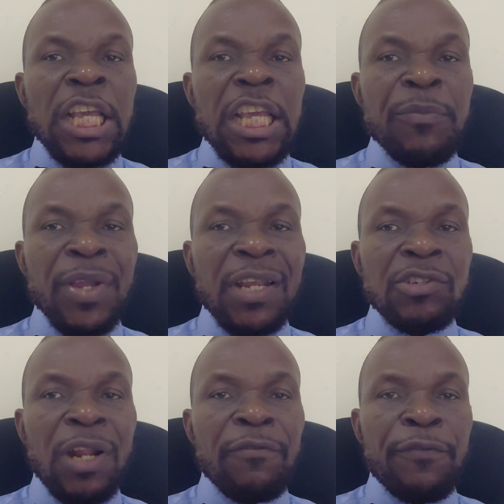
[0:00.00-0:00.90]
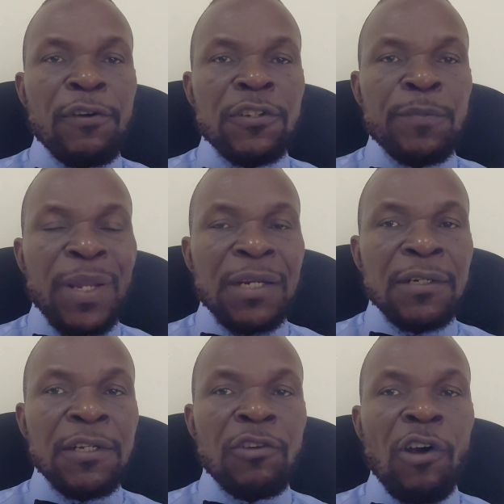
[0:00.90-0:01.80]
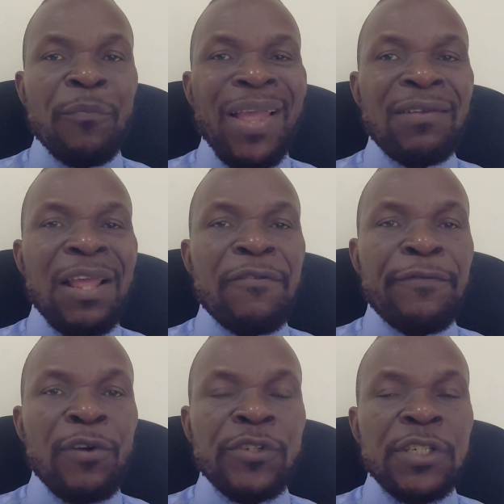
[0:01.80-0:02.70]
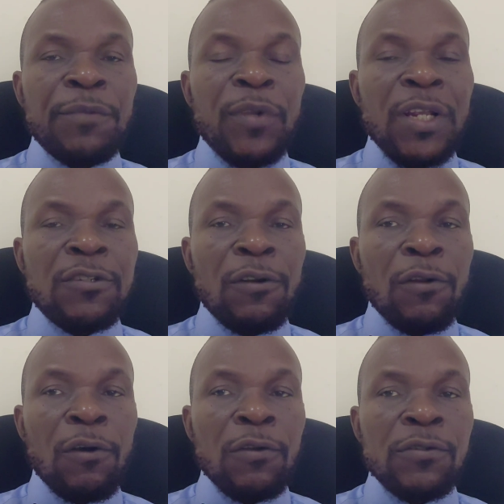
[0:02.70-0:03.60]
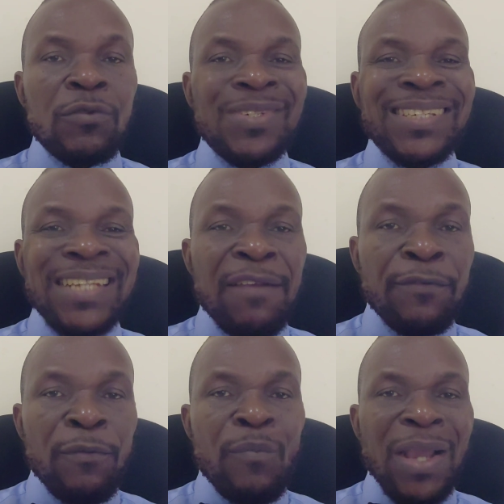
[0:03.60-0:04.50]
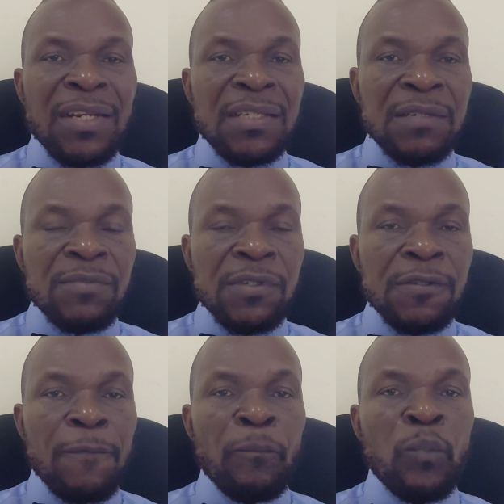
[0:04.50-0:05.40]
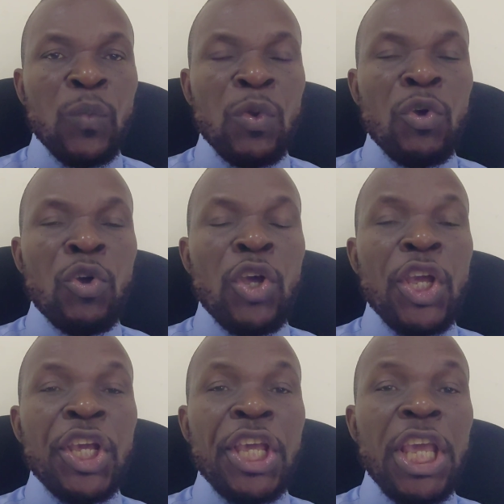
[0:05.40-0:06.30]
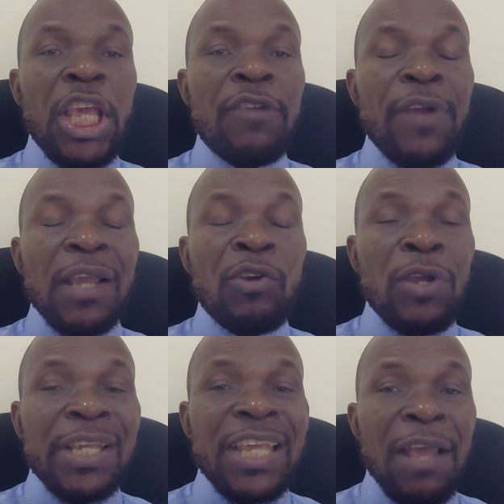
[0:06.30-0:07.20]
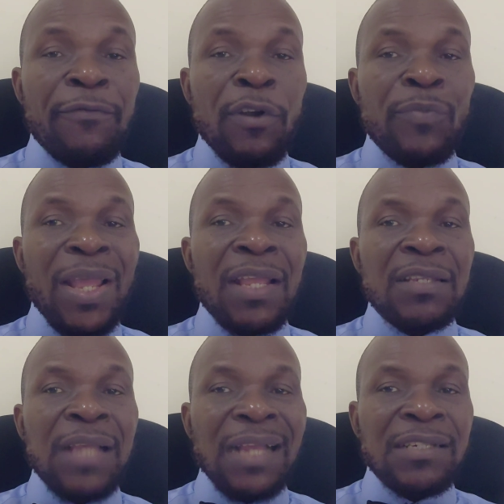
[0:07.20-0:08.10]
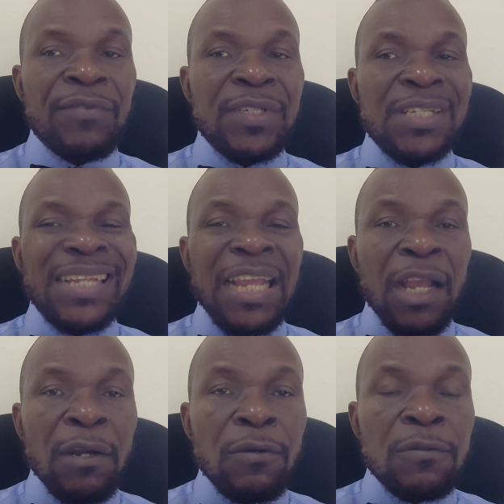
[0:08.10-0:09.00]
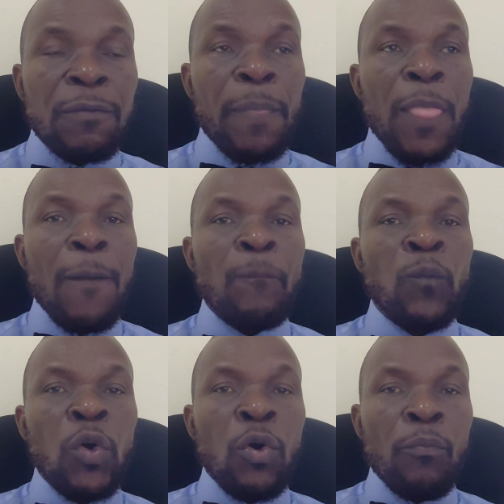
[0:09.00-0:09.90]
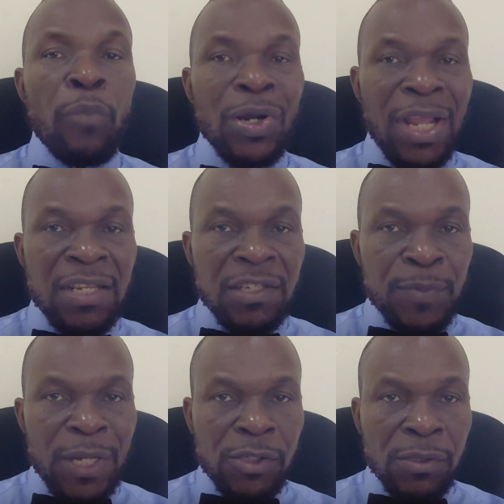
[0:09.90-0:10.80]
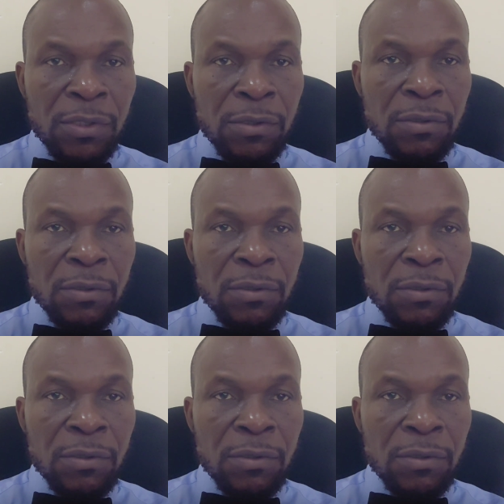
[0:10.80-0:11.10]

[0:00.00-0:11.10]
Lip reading: Immigration enforcement. The government enforces immigration law through several mechanisms. Key enforcement activities include border inspections,